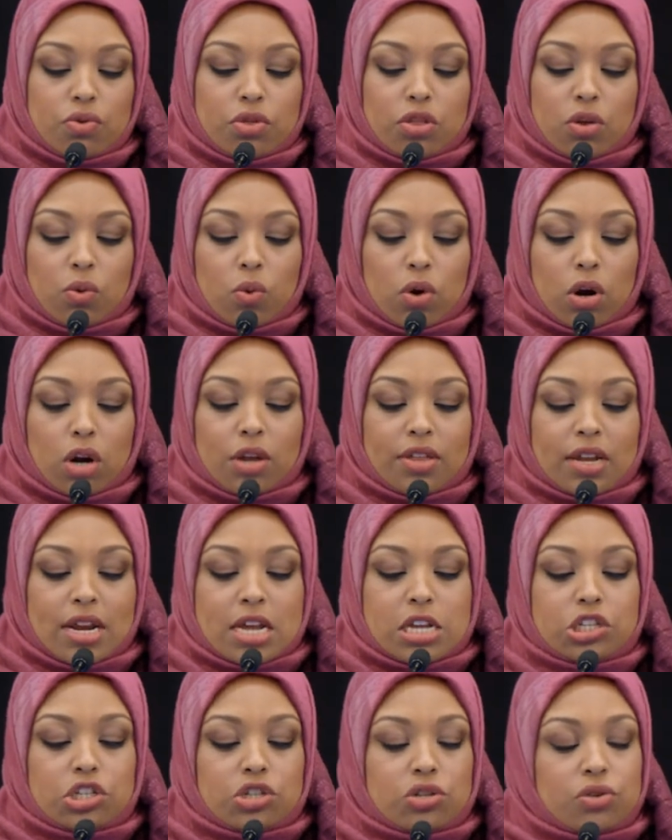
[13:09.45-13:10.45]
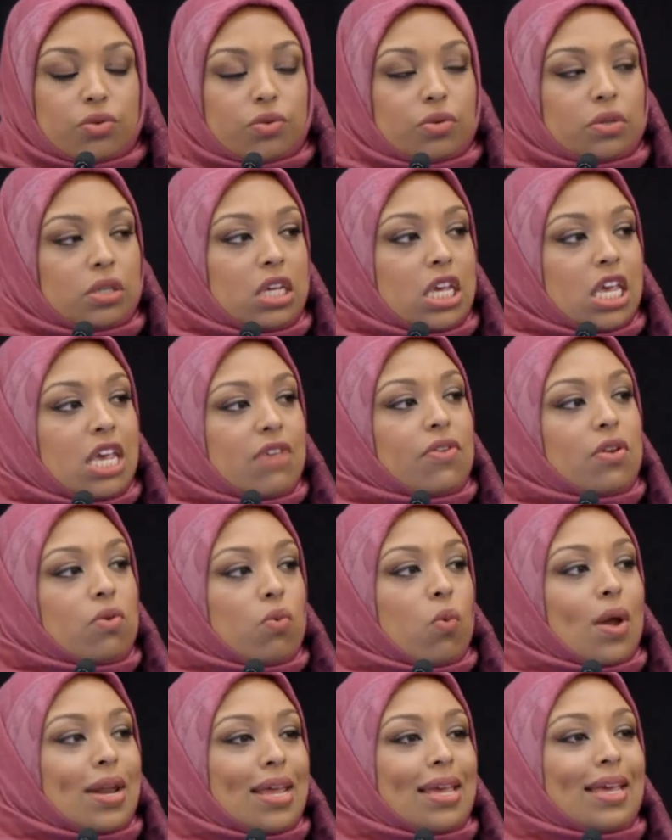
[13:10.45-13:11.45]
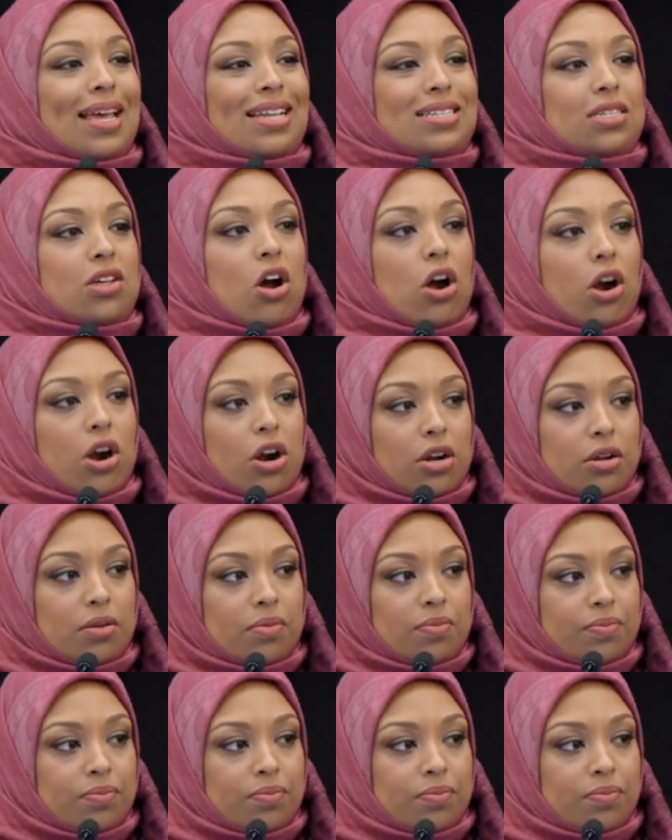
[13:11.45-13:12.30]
the work that I do, even when it gets hard.